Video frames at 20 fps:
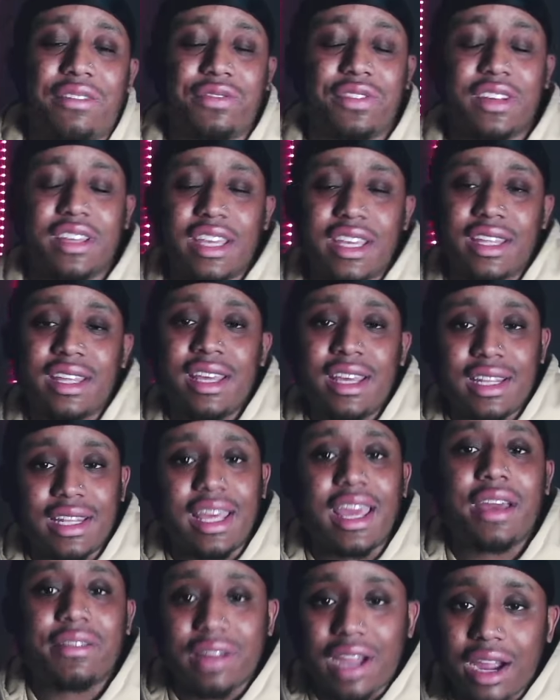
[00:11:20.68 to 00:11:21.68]
forget
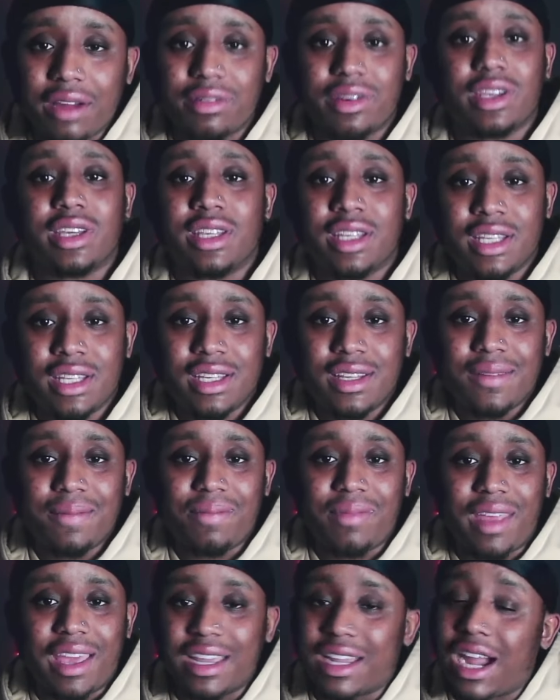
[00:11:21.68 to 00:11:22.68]
they have Kyrie.
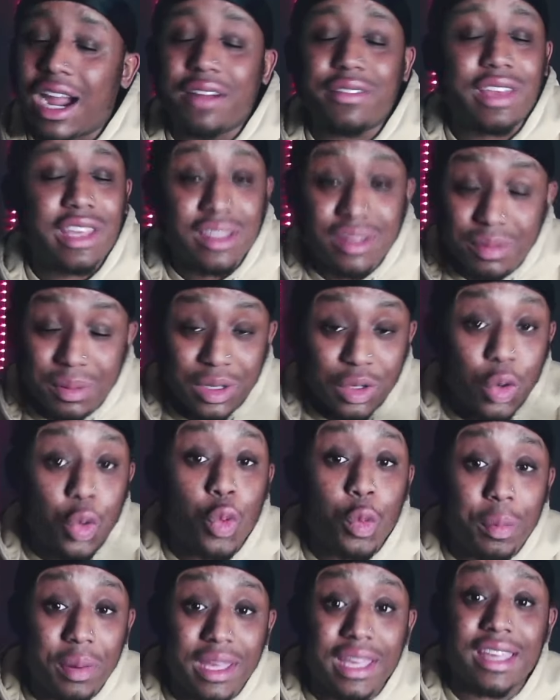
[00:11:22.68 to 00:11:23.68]
And Kyrie has been
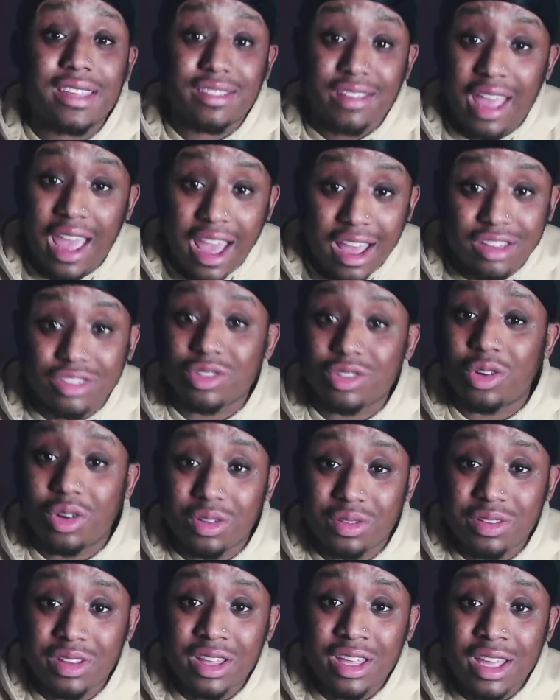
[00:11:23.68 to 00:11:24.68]
hooping his ass off.
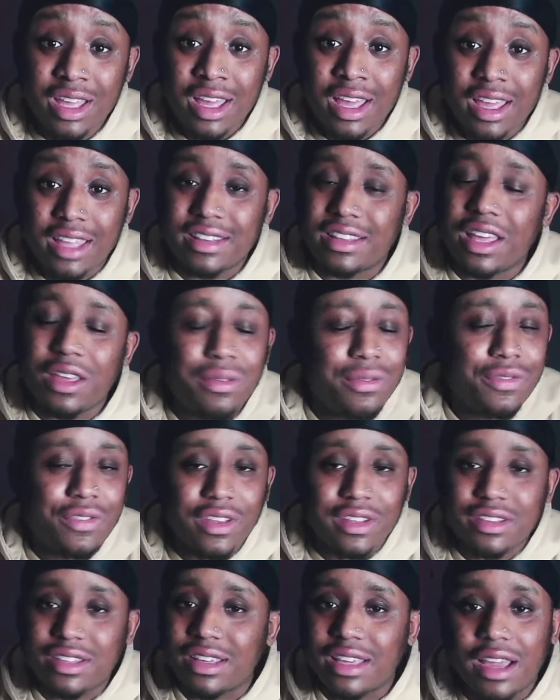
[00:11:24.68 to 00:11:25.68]
They
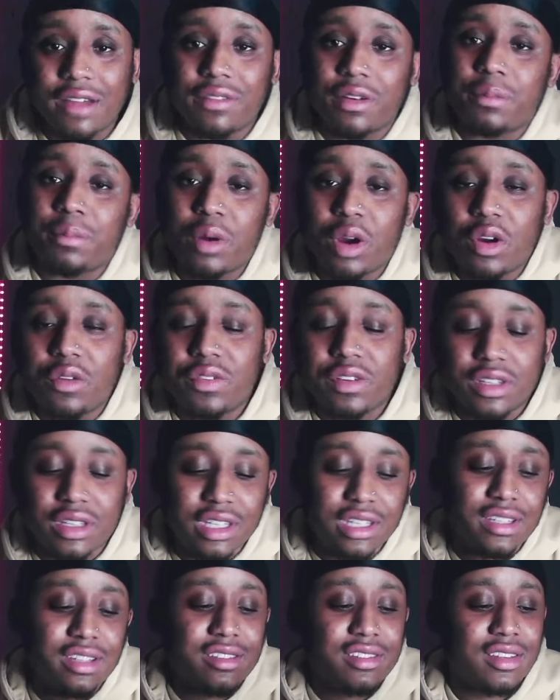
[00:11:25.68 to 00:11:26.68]
fit together
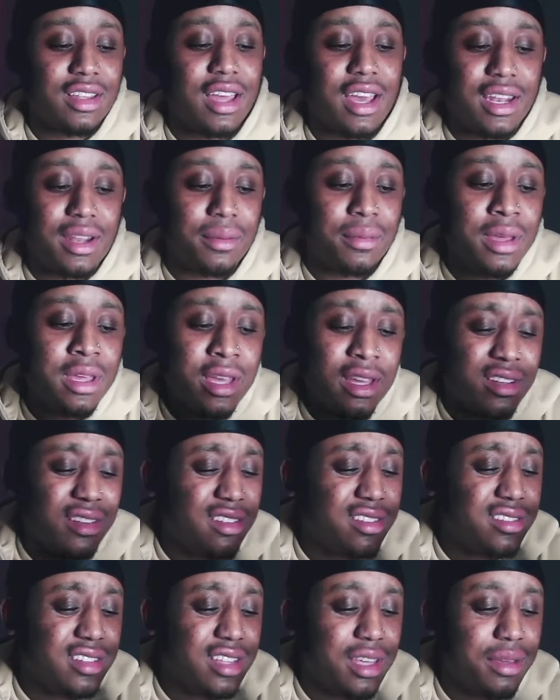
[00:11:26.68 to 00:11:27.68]
perfectly. This lineup,
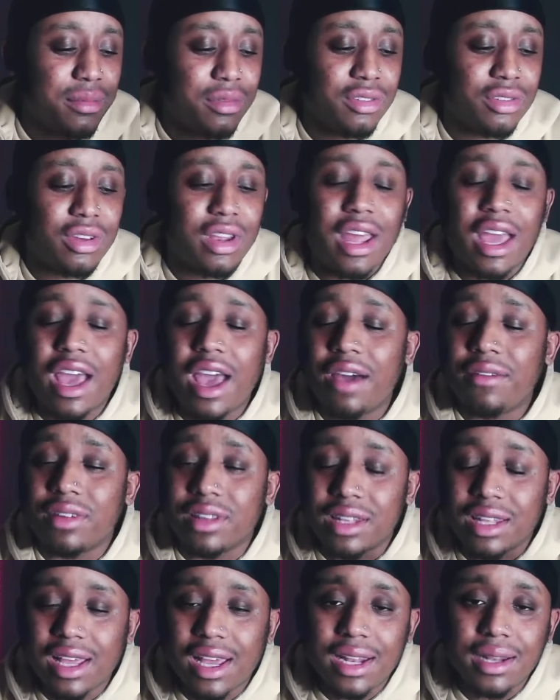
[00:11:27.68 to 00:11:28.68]
this team is going to have a
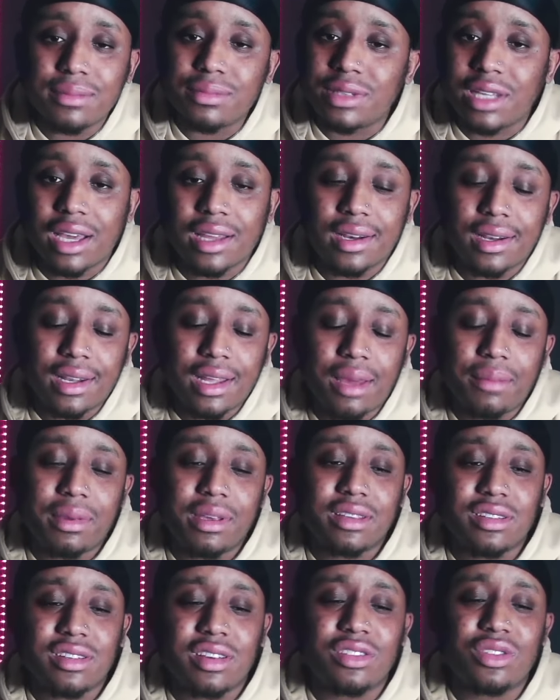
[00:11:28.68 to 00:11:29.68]
lineup down the line
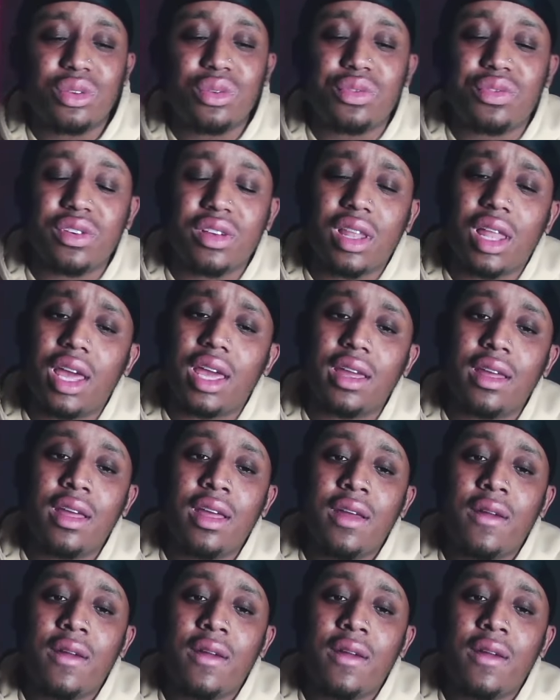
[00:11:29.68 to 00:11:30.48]
because I do feel like